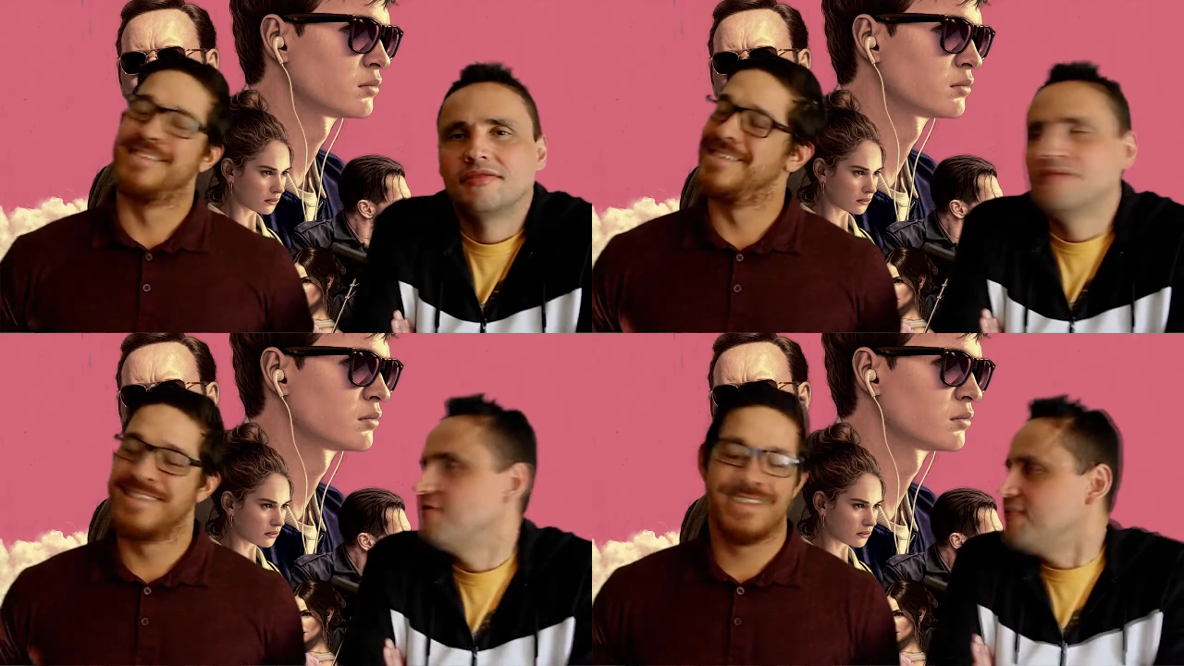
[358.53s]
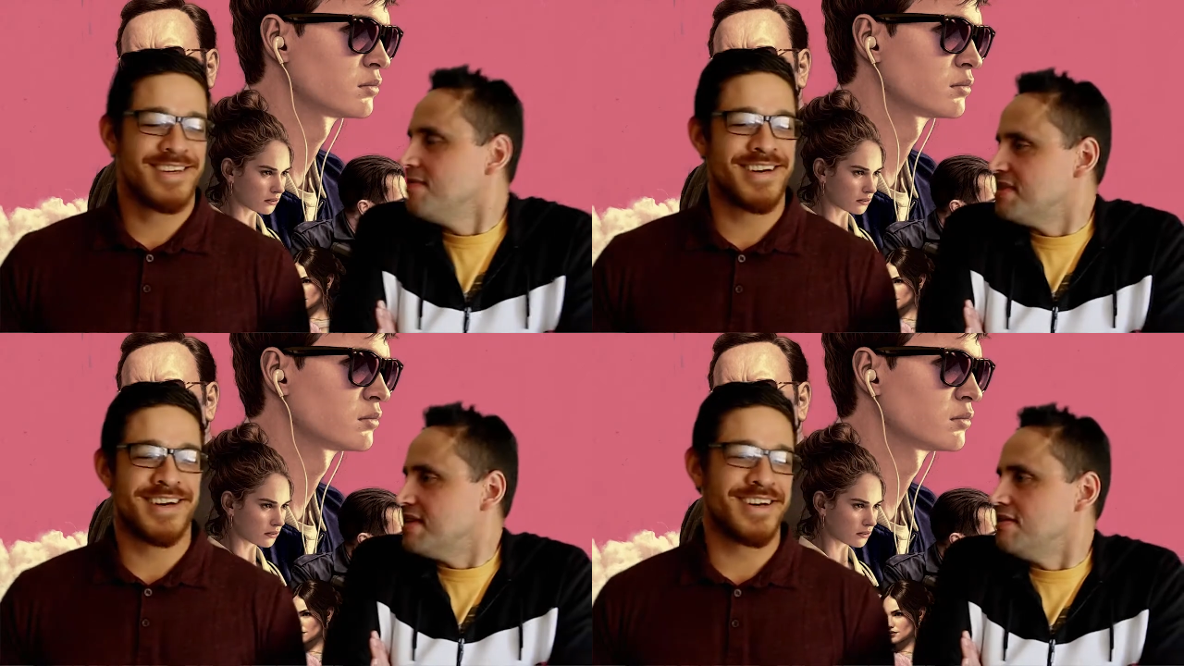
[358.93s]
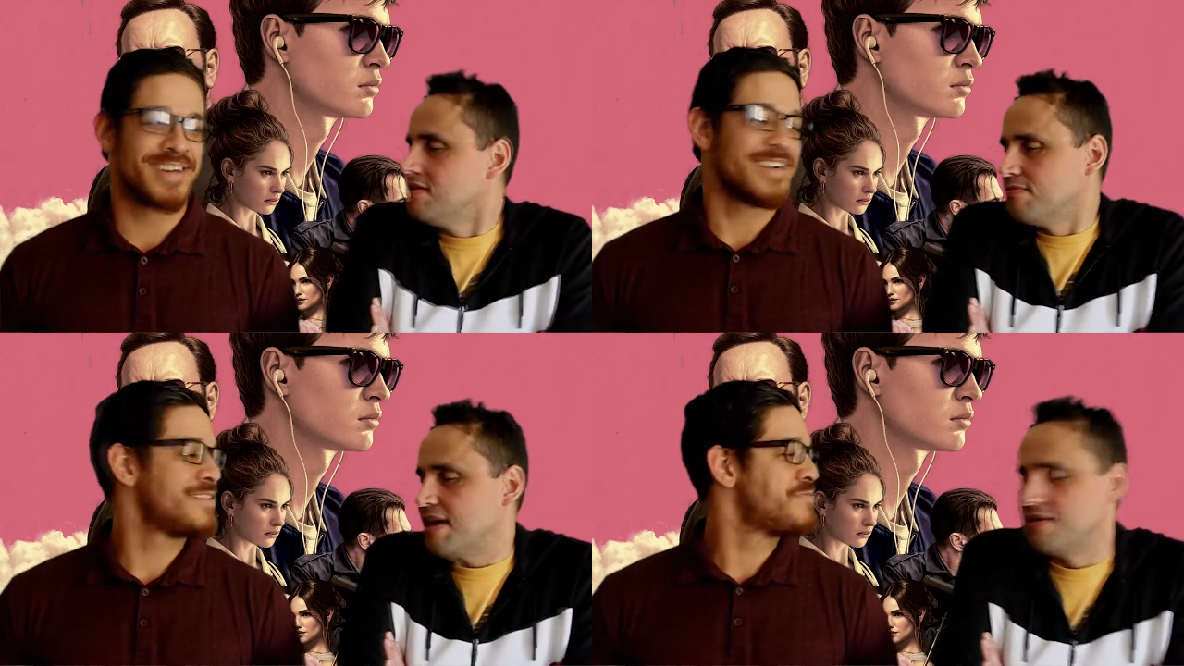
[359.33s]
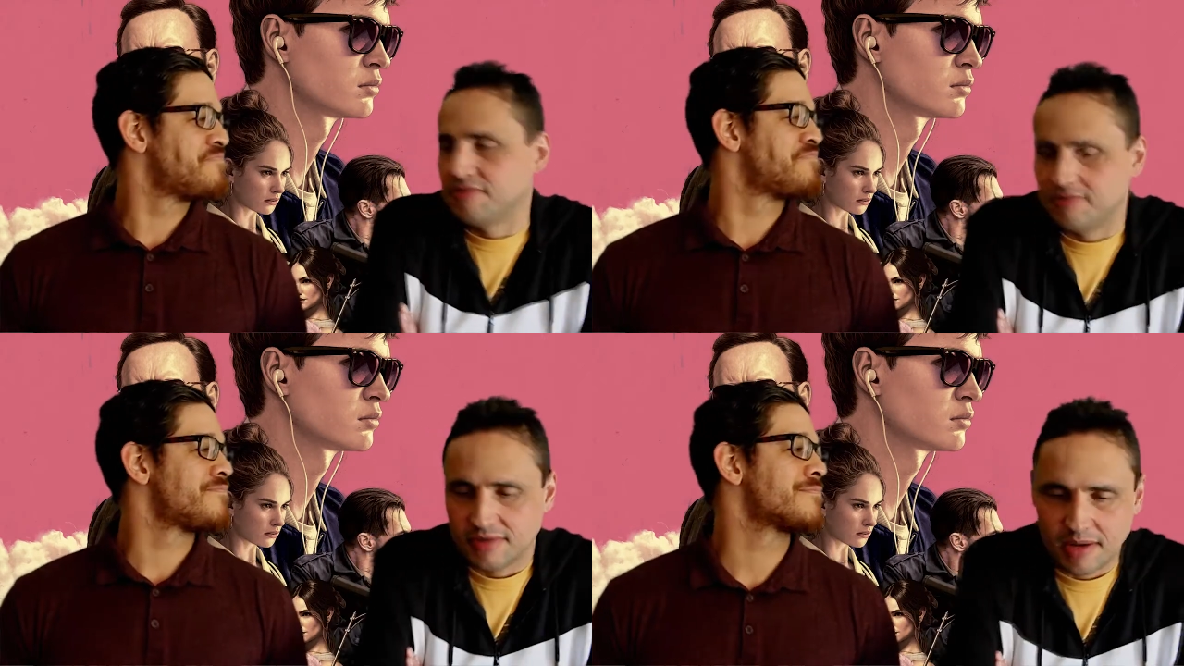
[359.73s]
Speaker 1: the film,
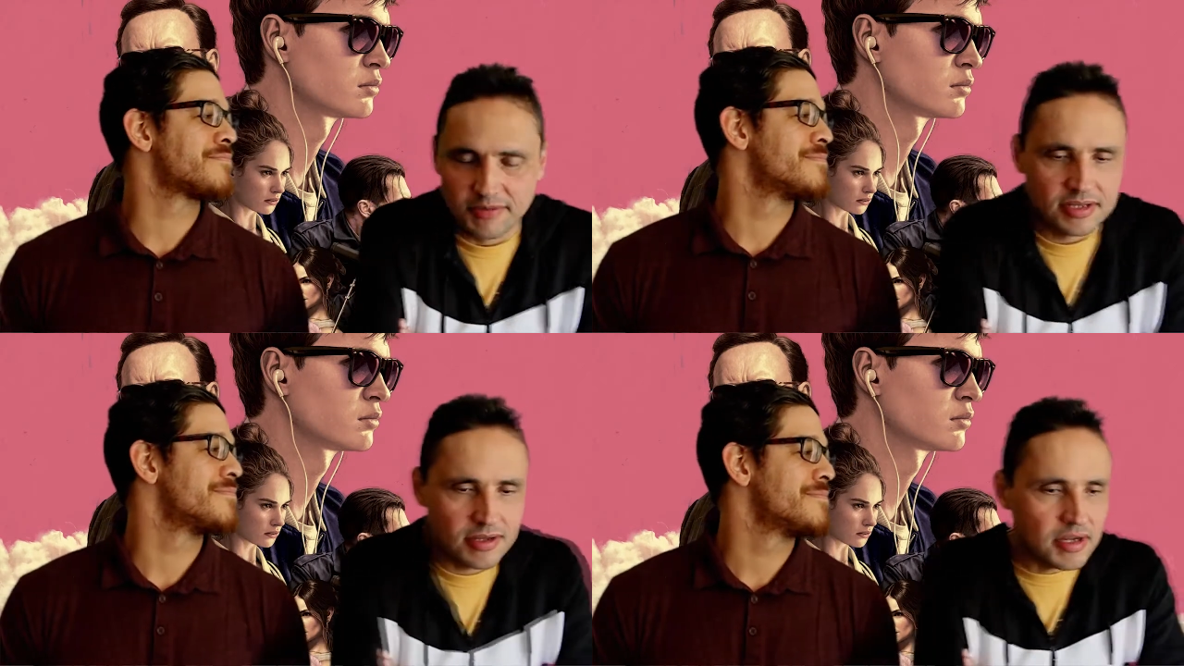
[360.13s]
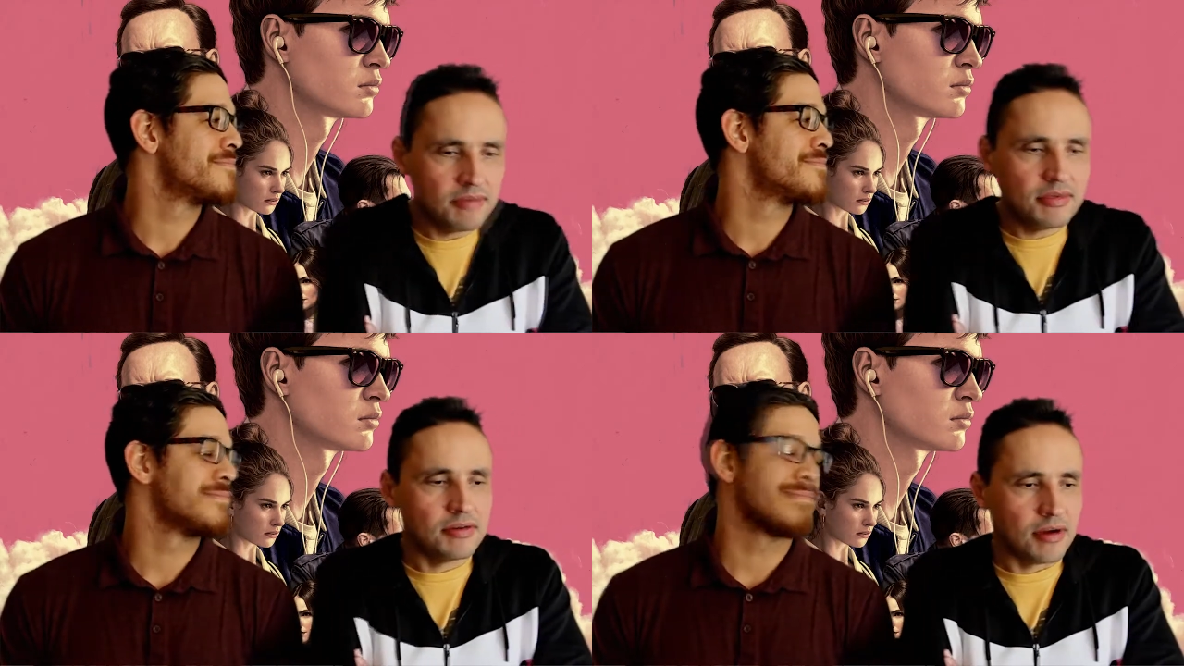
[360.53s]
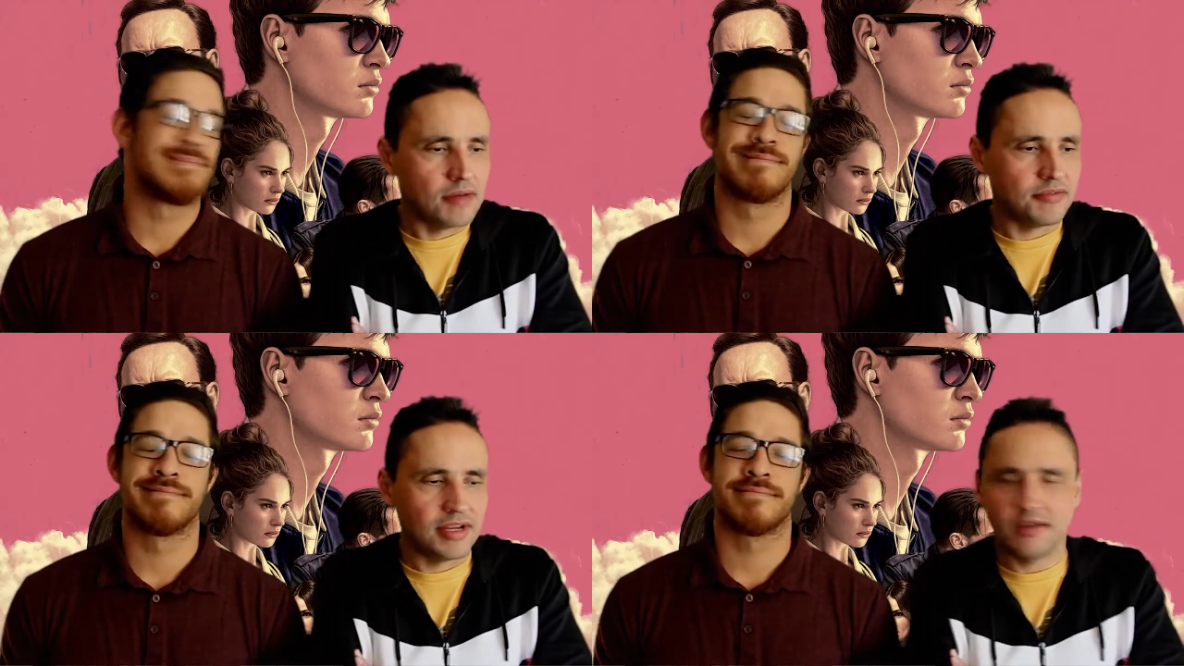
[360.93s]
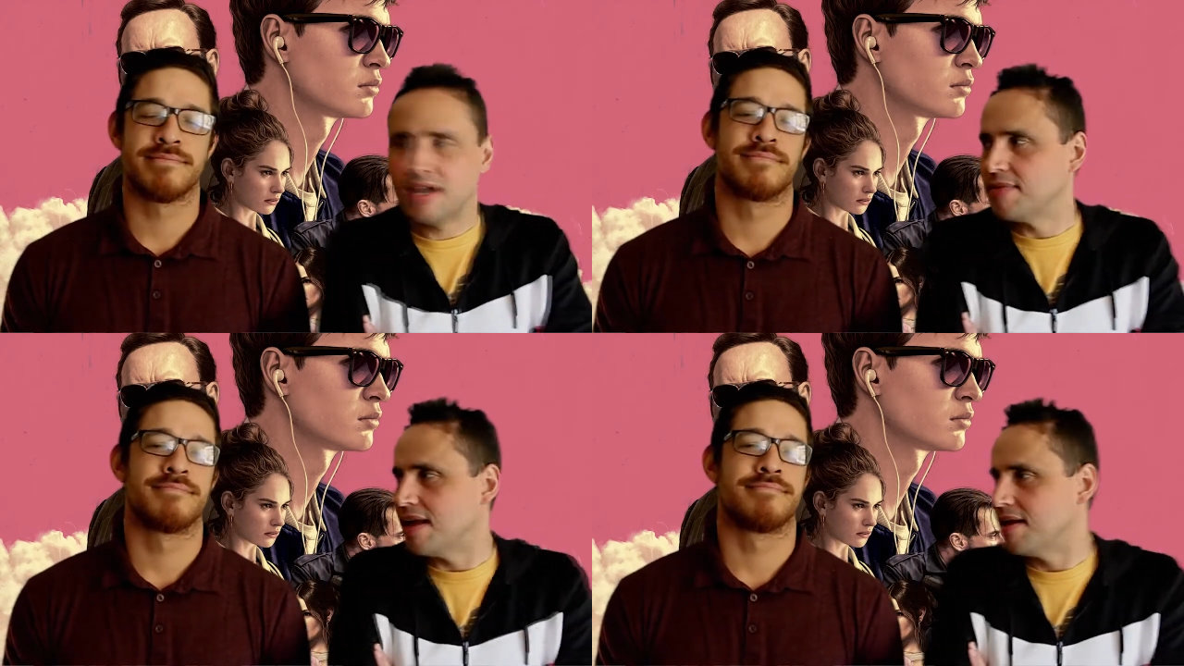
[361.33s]
Matthew, I mean, don't get me wrong, brother.
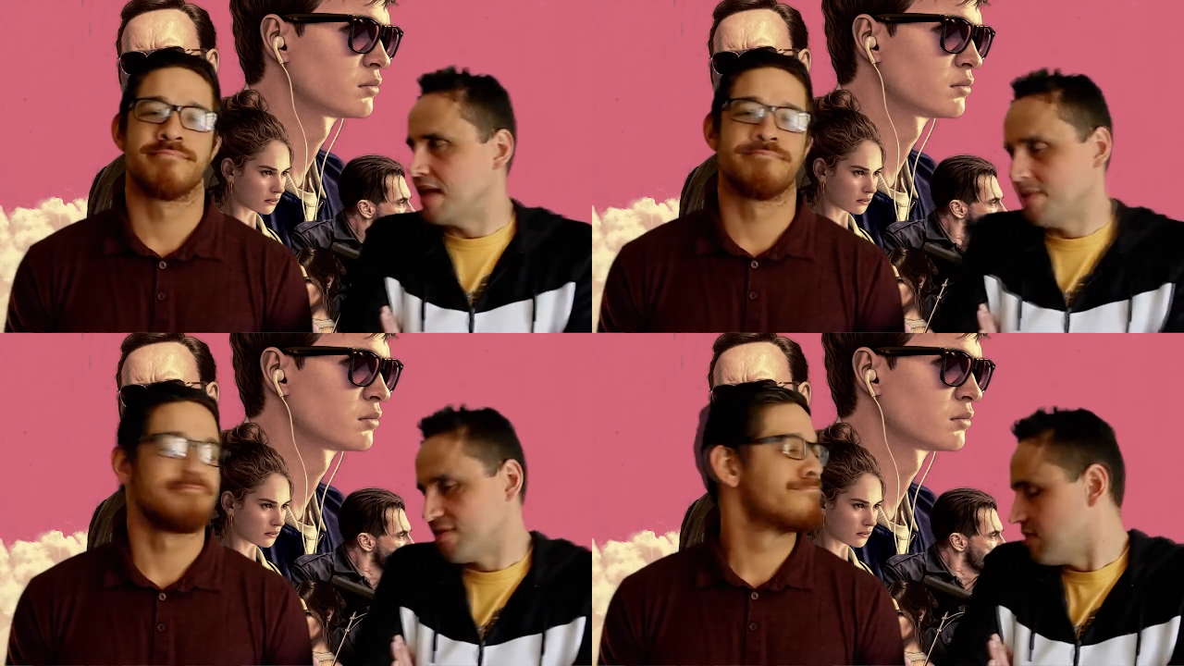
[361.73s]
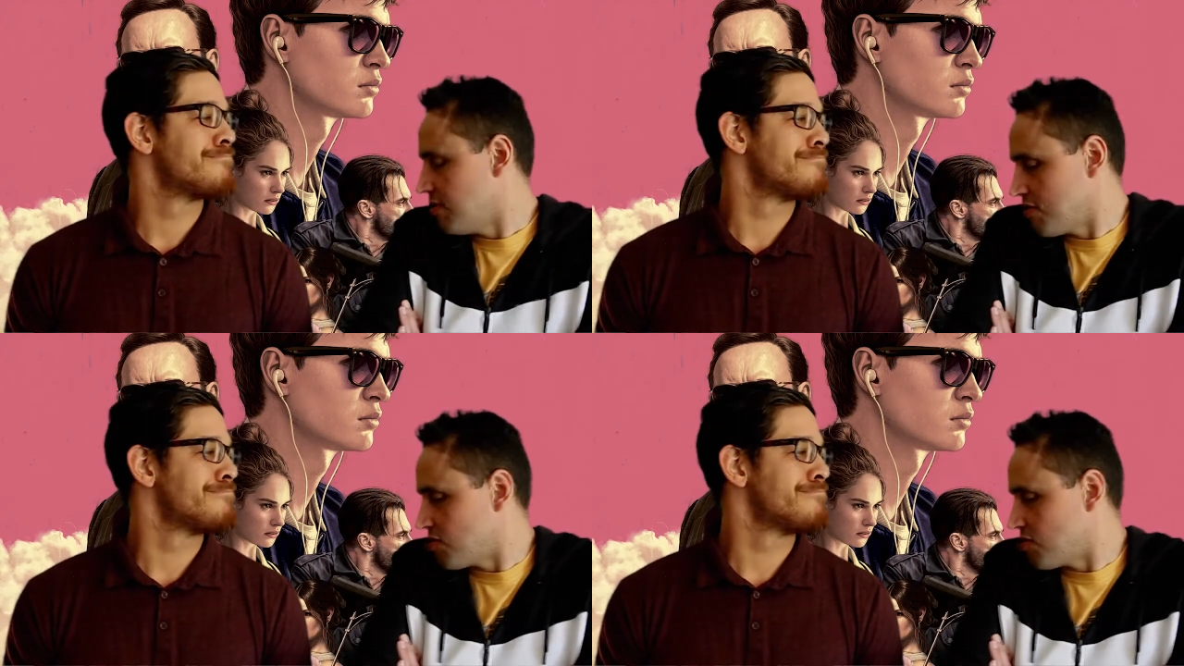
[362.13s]
I'm still going to